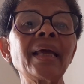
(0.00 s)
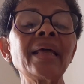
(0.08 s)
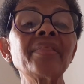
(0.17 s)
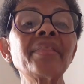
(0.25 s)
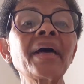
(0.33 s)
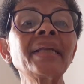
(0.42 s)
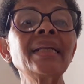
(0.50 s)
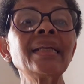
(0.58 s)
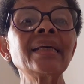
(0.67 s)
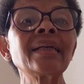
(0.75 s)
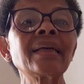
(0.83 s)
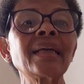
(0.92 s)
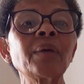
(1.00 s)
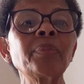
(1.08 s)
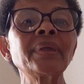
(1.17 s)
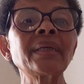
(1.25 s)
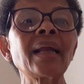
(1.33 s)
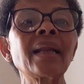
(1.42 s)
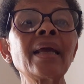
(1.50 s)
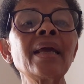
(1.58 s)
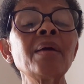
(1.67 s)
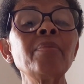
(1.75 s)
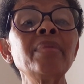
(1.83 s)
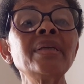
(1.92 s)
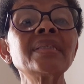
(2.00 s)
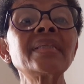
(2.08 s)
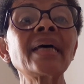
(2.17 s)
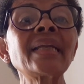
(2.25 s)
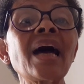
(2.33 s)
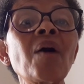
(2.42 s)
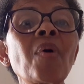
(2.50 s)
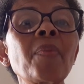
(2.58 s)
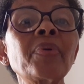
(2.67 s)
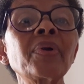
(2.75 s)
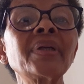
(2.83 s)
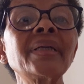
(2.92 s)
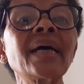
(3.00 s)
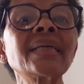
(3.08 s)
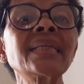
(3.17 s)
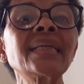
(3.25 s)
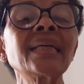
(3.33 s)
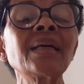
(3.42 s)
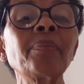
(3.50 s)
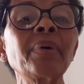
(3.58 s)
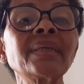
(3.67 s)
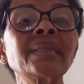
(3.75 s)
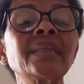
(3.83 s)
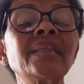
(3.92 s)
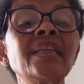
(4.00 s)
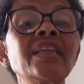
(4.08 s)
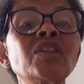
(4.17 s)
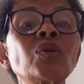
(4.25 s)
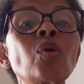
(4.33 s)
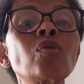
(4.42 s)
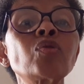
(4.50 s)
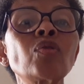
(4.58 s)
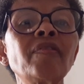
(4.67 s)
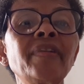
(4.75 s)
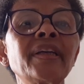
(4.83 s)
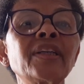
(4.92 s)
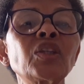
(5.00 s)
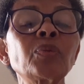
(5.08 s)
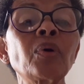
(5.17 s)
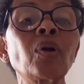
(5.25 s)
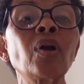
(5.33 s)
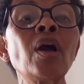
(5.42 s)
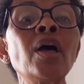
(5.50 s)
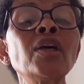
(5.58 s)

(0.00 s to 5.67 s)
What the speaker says: and that little capital means that our production capacity is also very small.